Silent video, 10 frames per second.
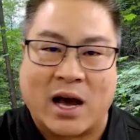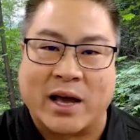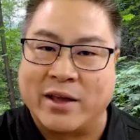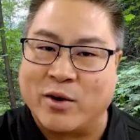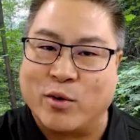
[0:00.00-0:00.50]

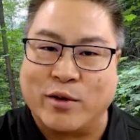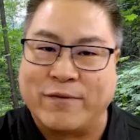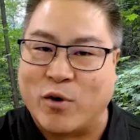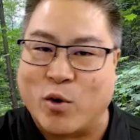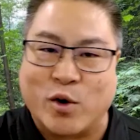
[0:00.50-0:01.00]
guy, the
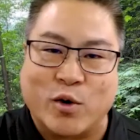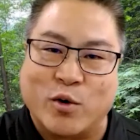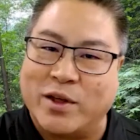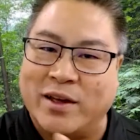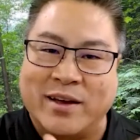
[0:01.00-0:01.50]
photo,
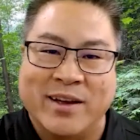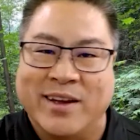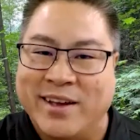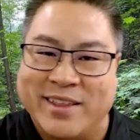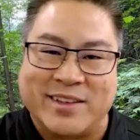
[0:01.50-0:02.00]

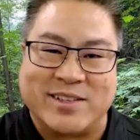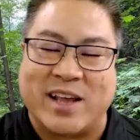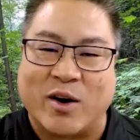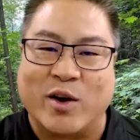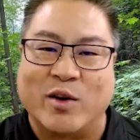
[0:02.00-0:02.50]
the
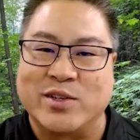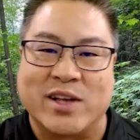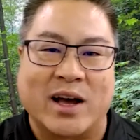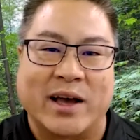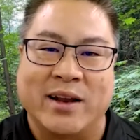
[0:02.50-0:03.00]
stereo
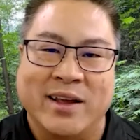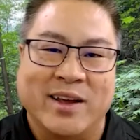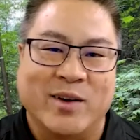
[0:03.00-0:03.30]
side.